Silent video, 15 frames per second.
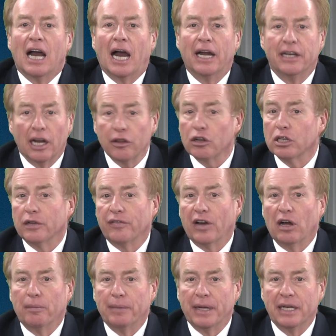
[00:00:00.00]
Another
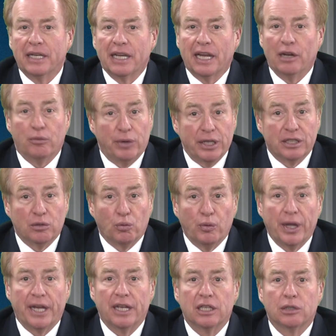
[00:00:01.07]
development in recent
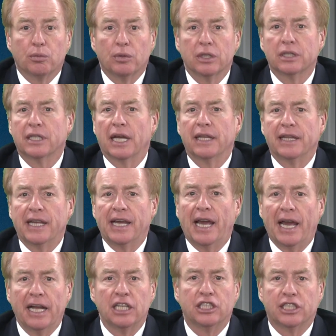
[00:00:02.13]
weeks was that the
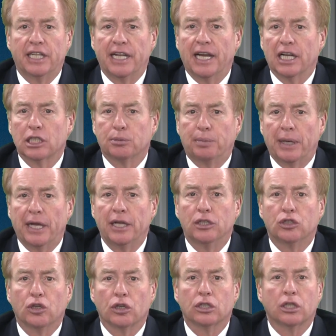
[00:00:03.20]

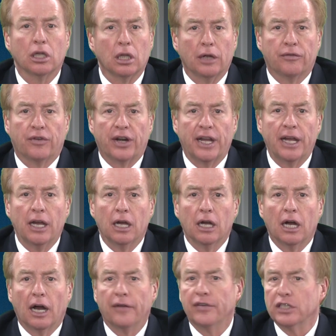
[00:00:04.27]
HDSB took delivery
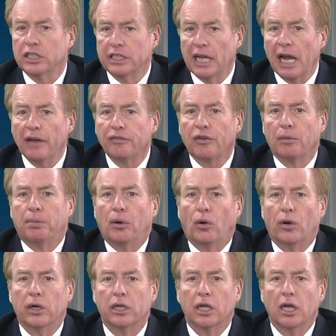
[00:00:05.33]
of a staff
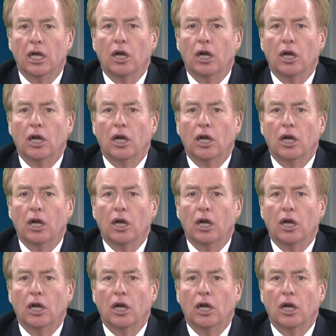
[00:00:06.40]
report